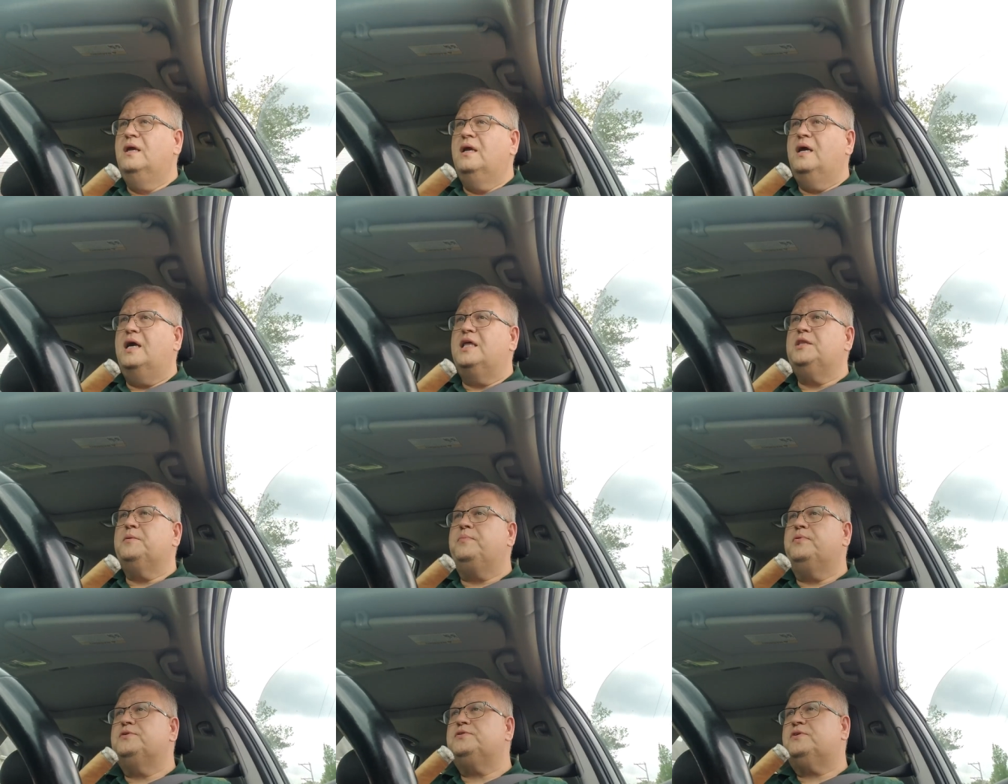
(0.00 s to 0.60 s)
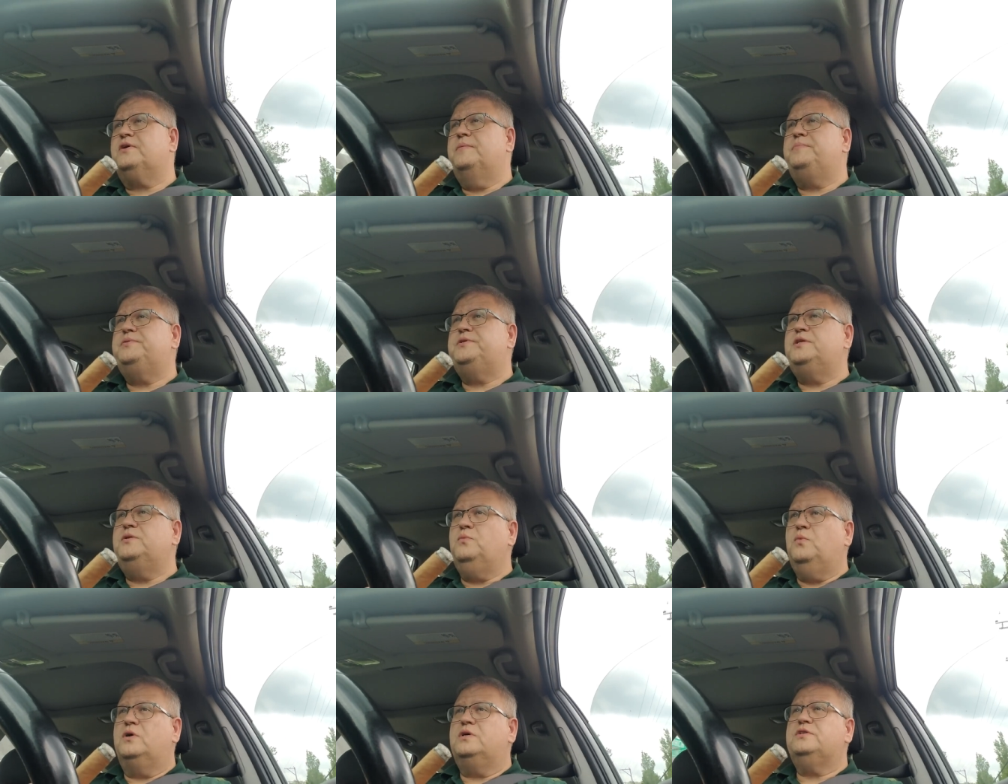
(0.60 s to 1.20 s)
and the
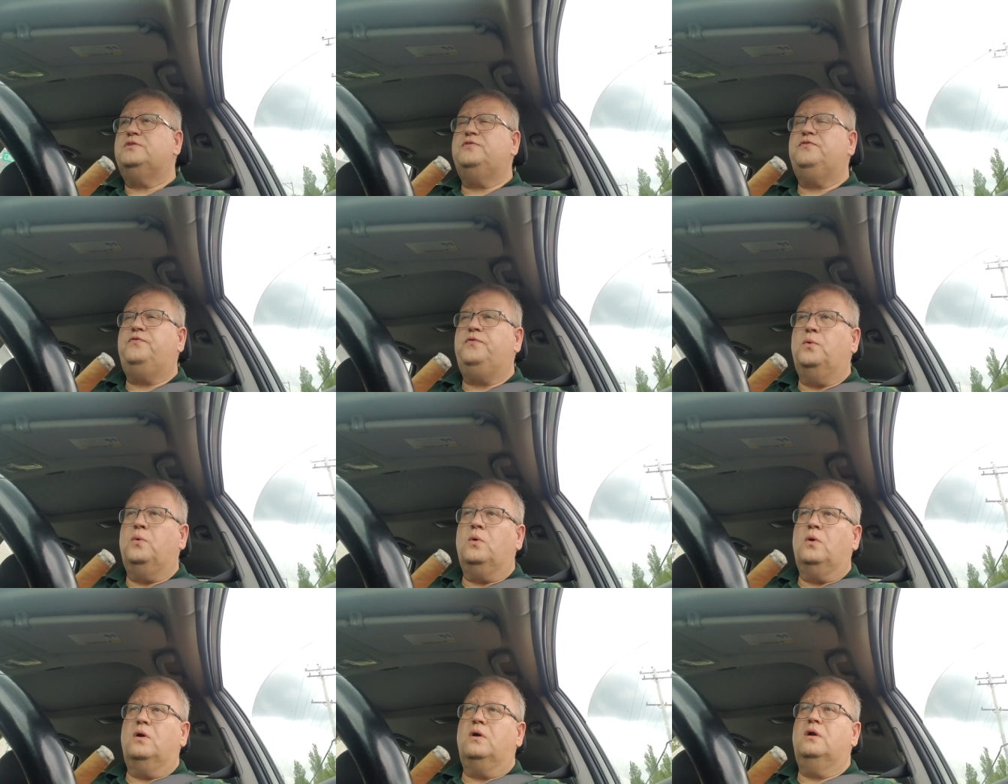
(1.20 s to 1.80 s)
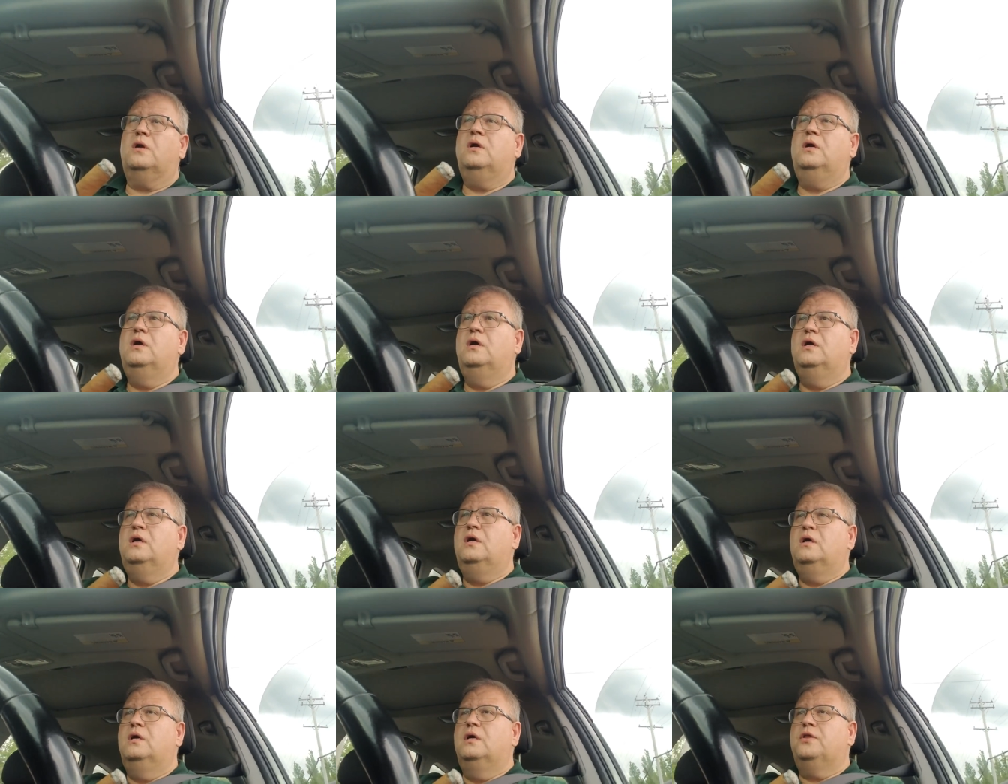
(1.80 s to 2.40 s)
prescription was for
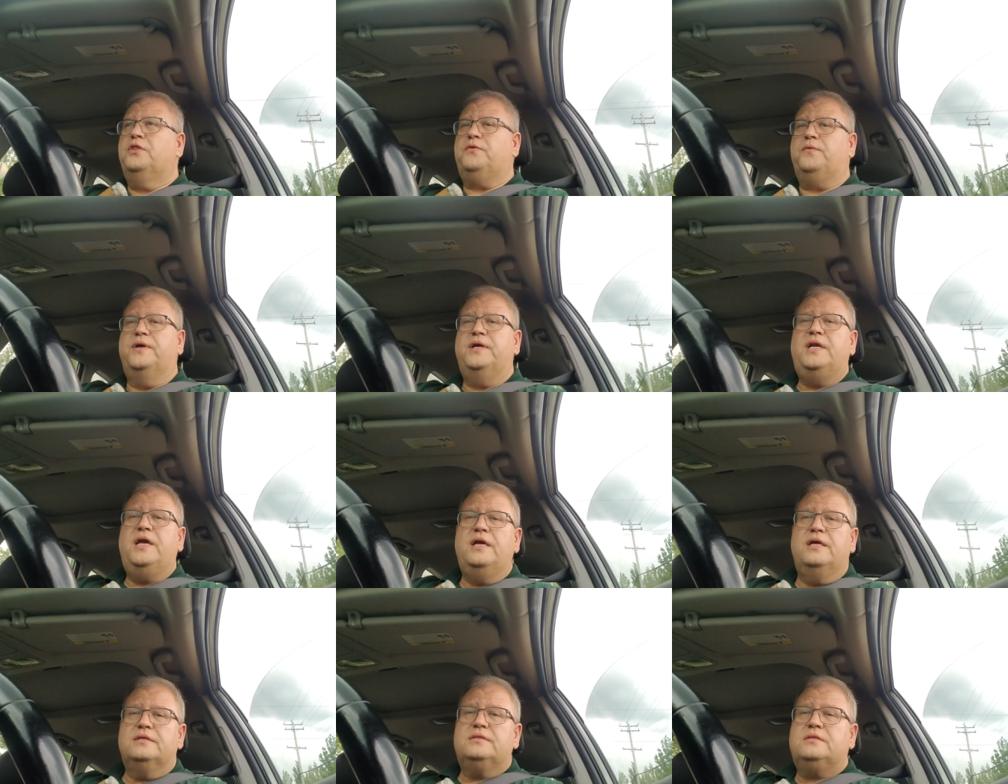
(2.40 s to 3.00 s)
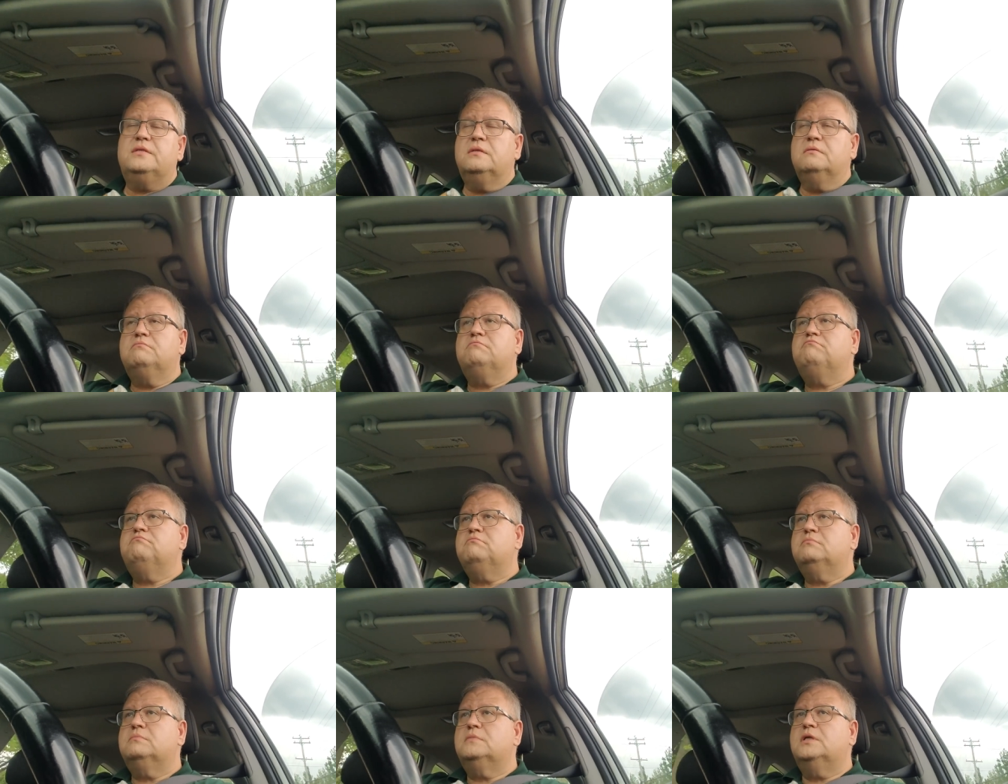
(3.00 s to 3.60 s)
three days.
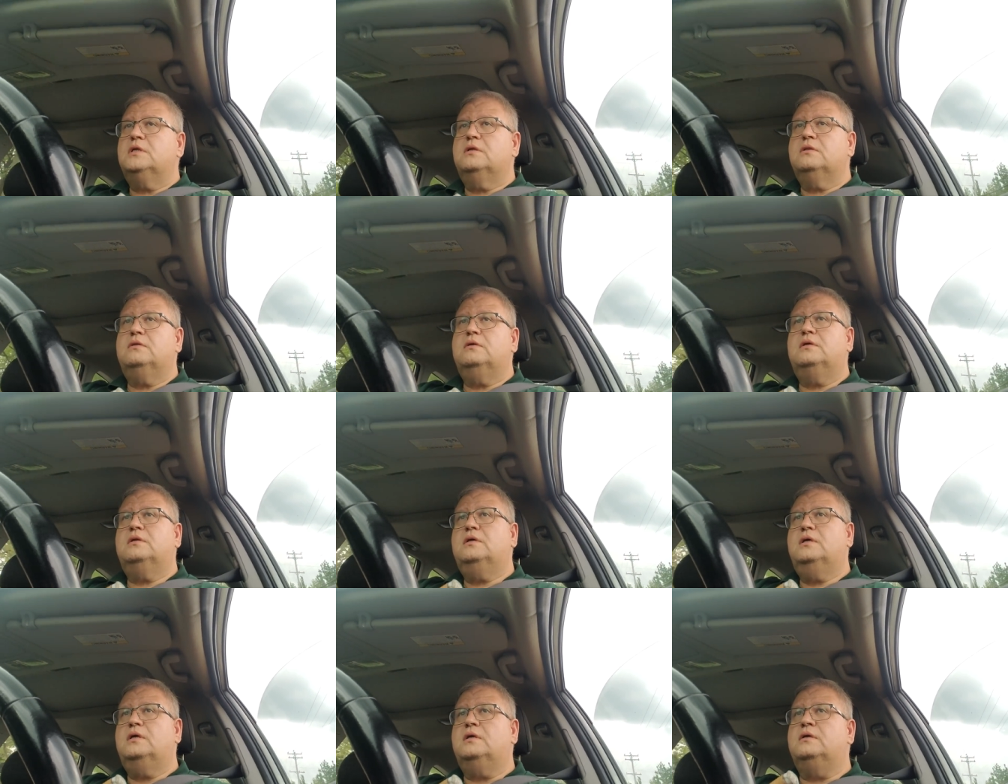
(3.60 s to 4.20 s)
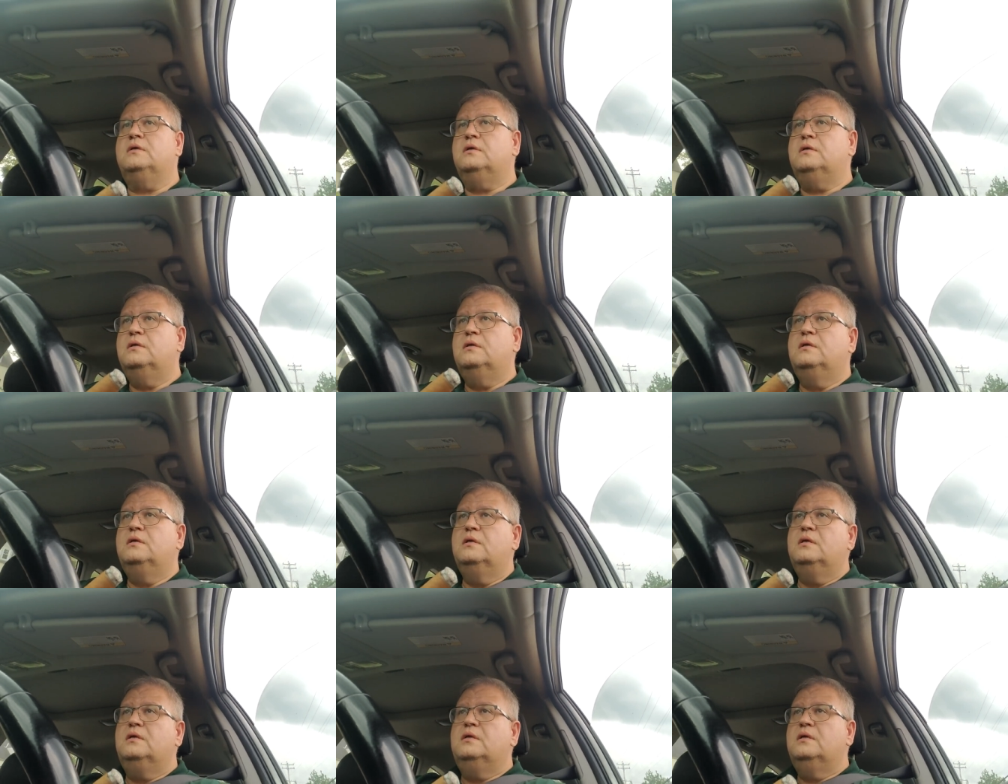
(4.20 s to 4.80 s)
And I thought, huh,
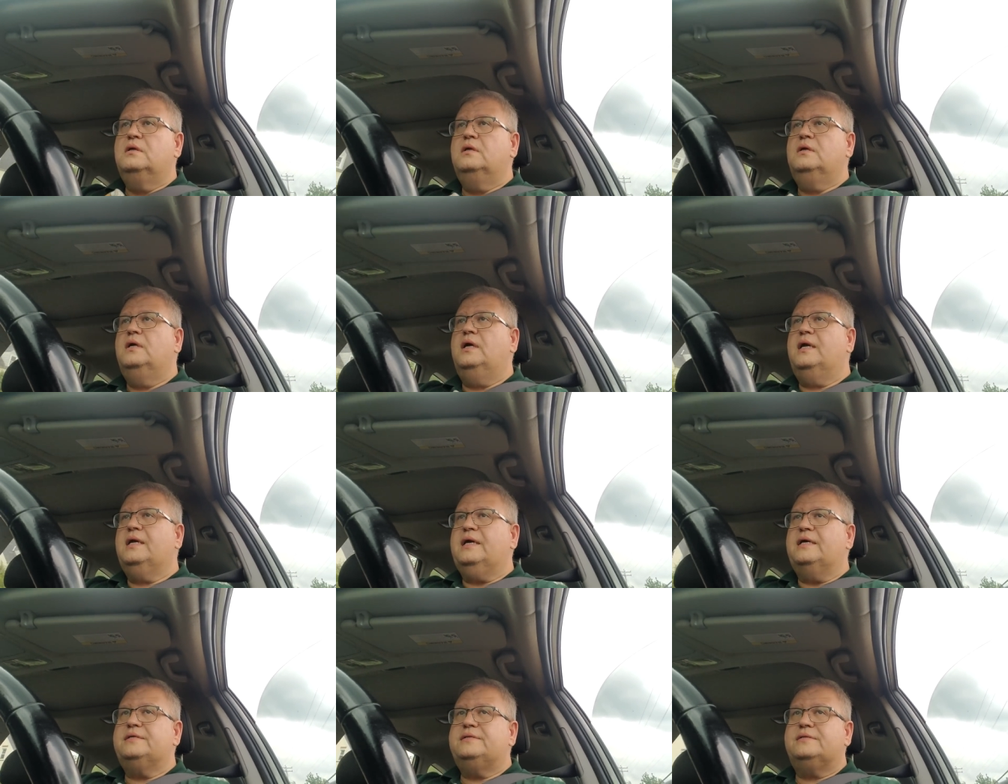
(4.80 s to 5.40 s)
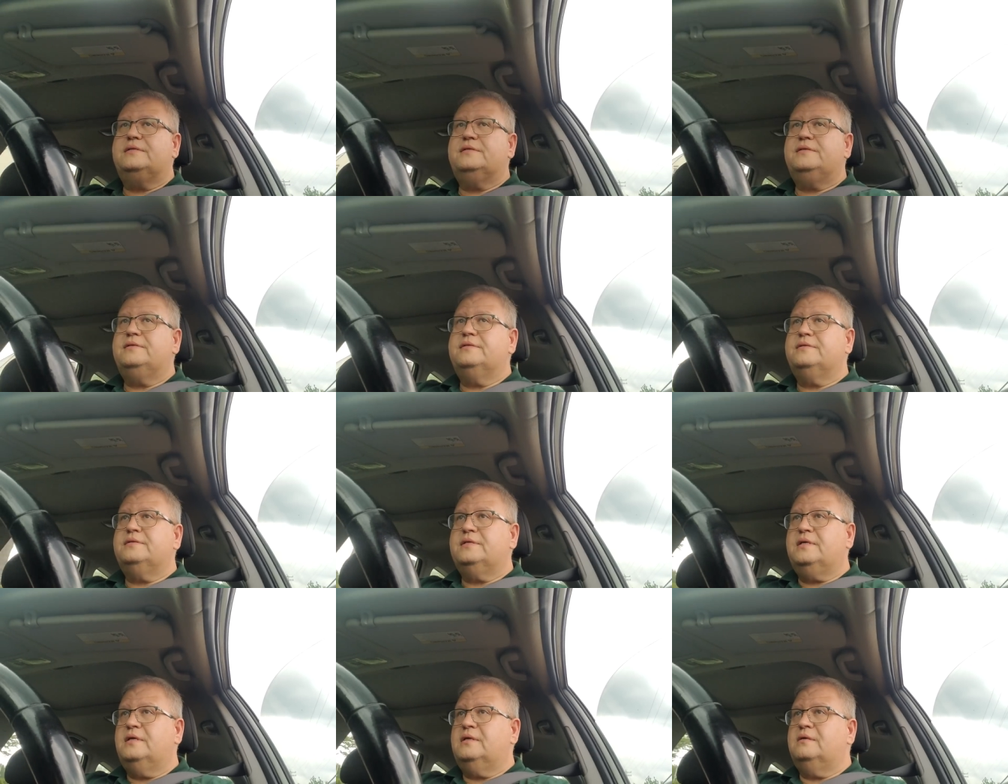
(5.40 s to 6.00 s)
I guess this
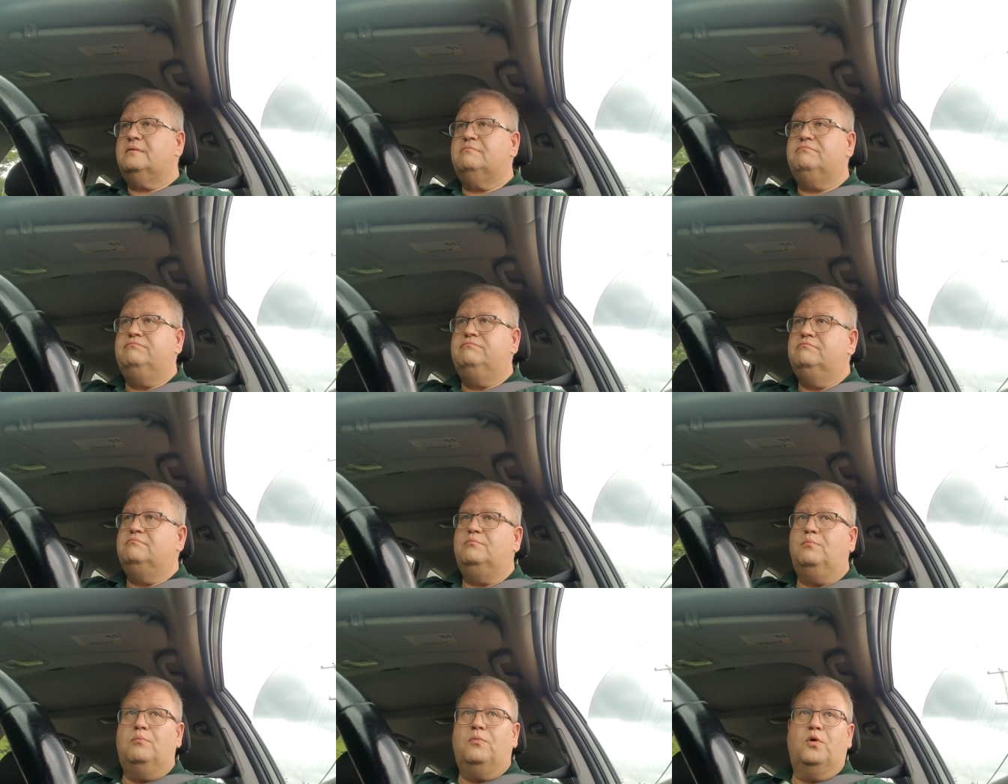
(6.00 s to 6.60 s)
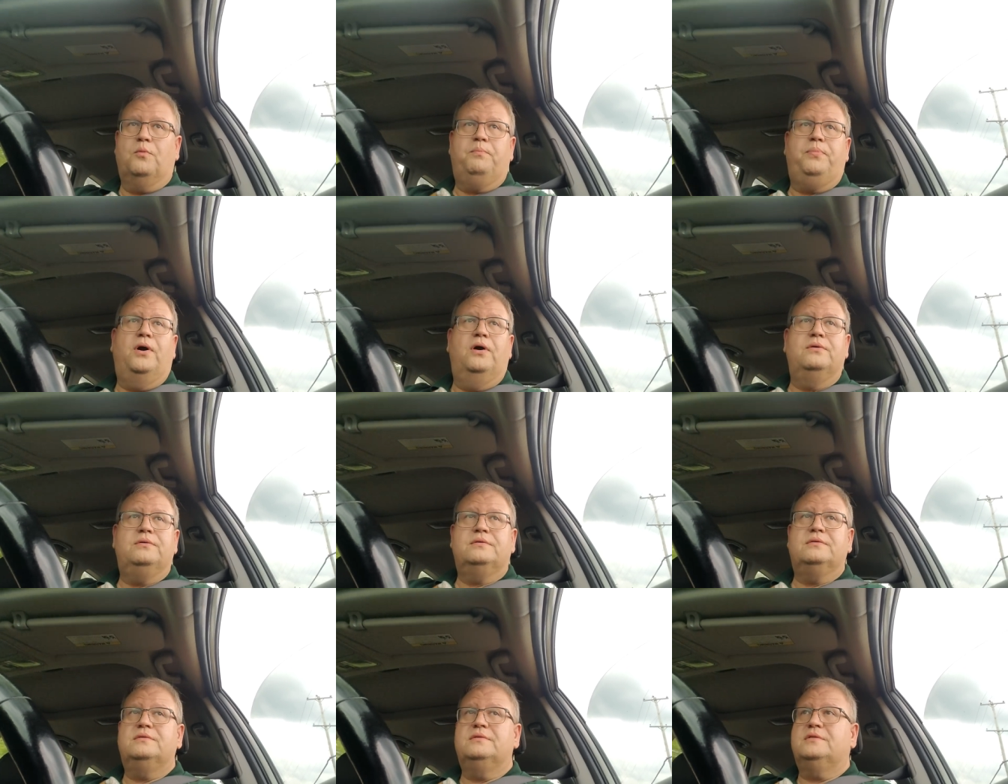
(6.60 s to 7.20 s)
is a more
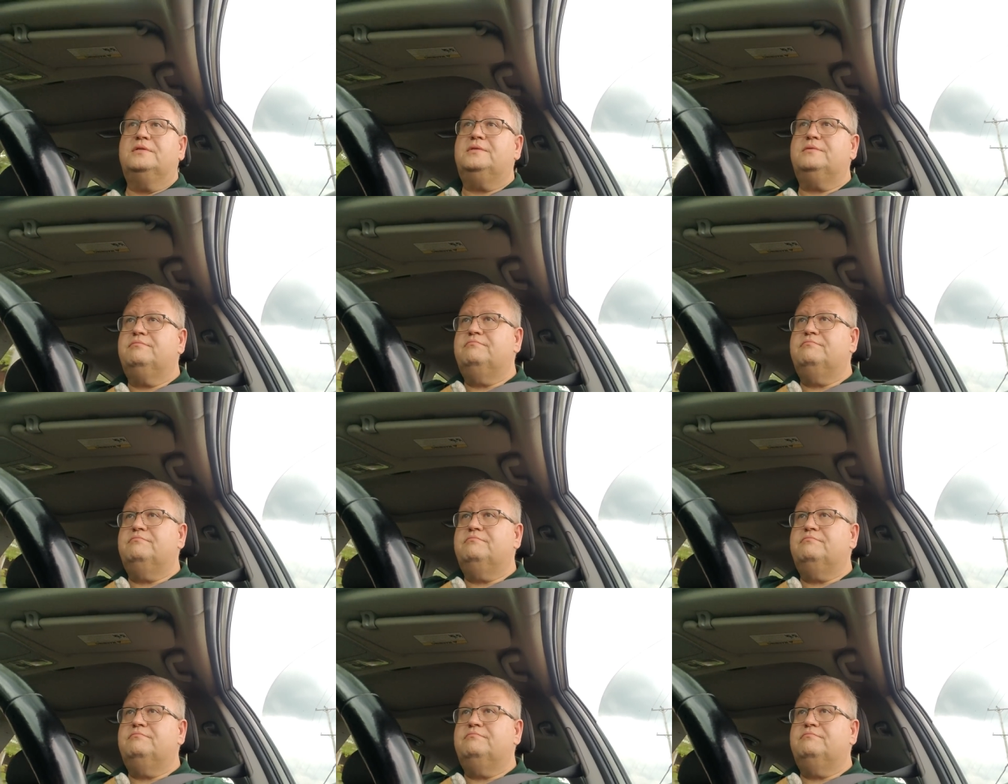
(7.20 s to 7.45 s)
potent,